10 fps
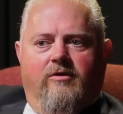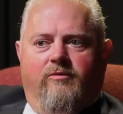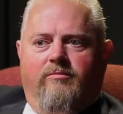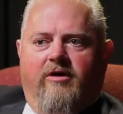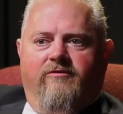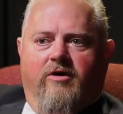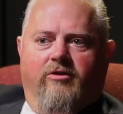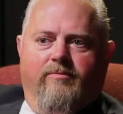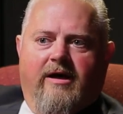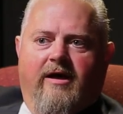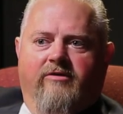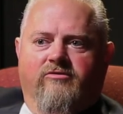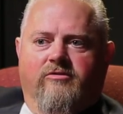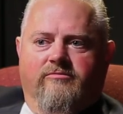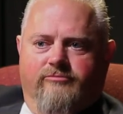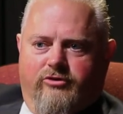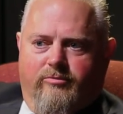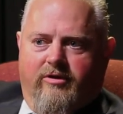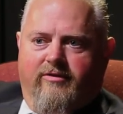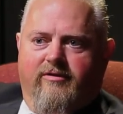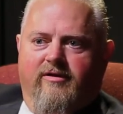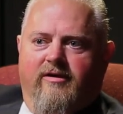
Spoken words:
when my father passed, your brother,